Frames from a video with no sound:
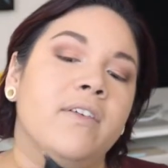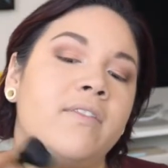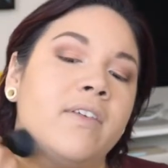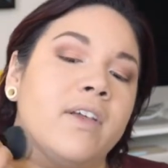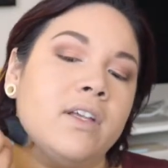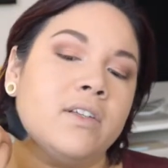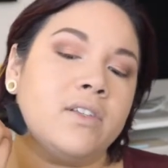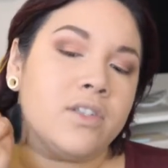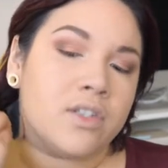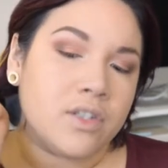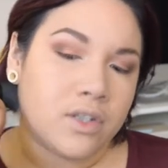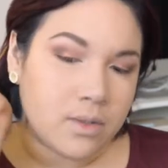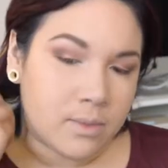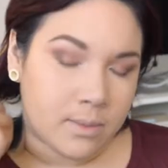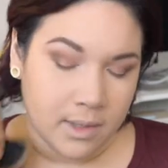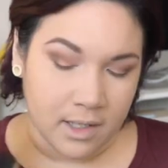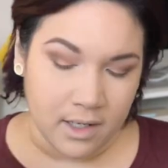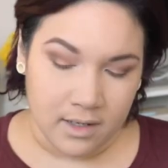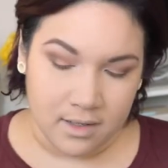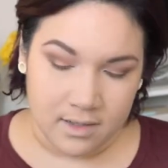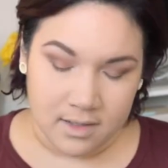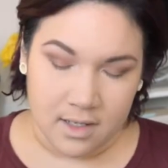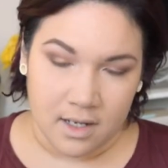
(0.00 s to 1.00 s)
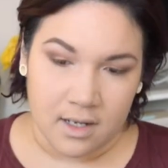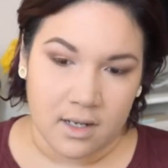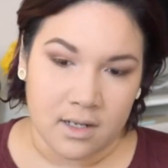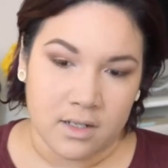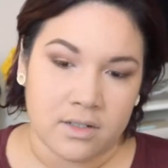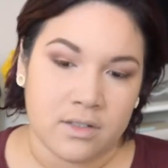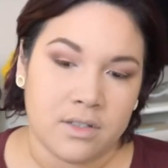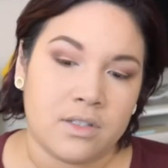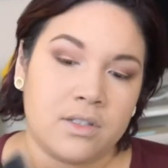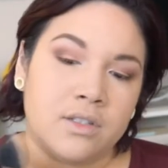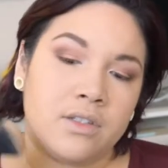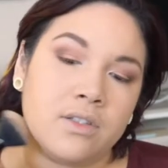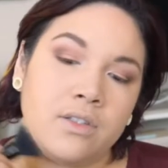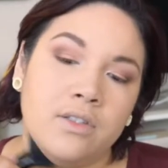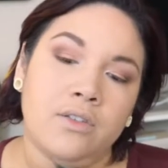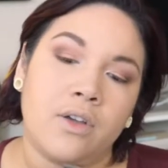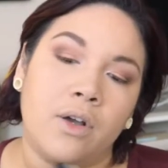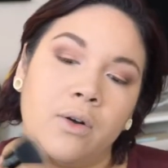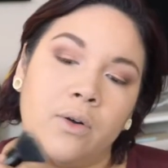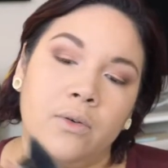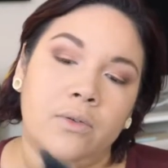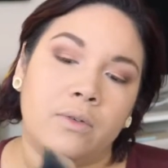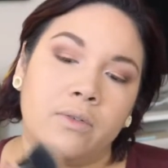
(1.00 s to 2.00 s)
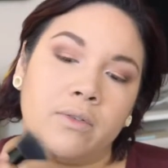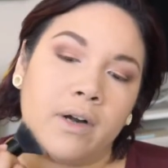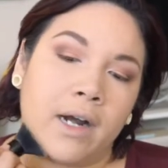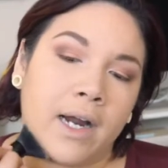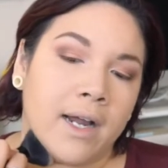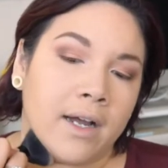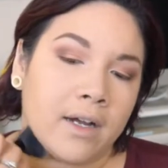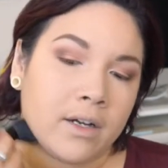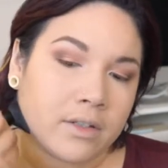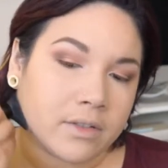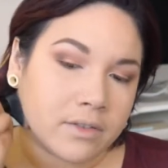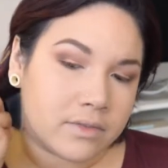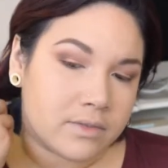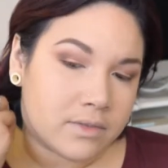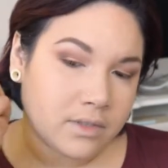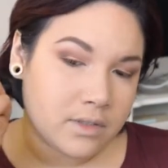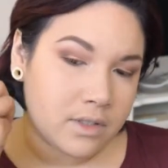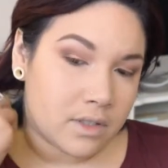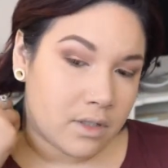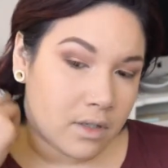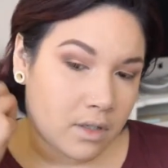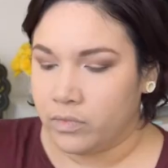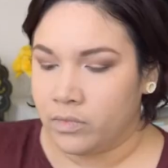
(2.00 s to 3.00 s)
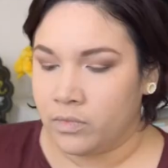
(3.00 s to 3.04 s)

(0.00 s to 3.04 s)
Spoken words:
face too because it is so round.